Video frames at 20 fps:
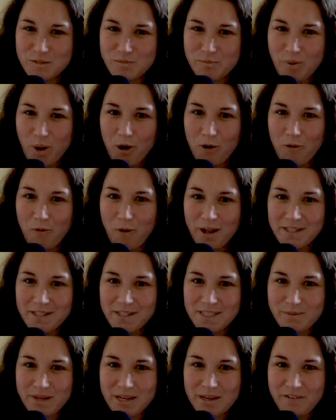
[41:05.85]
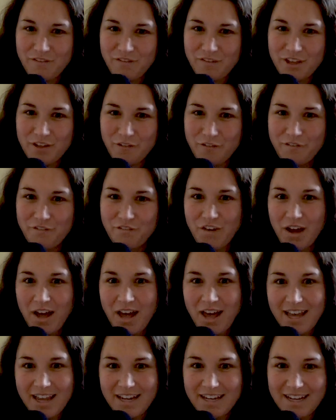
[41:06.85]
part wants me to feel
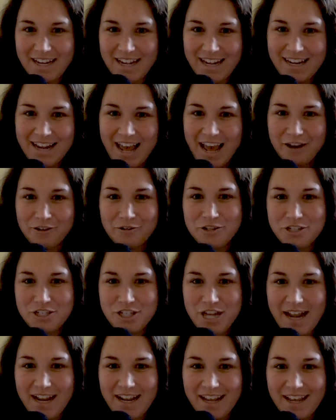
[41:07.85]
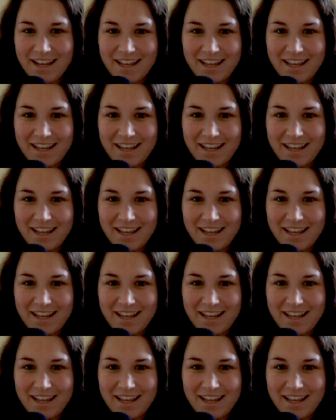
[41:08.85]
fun and energetic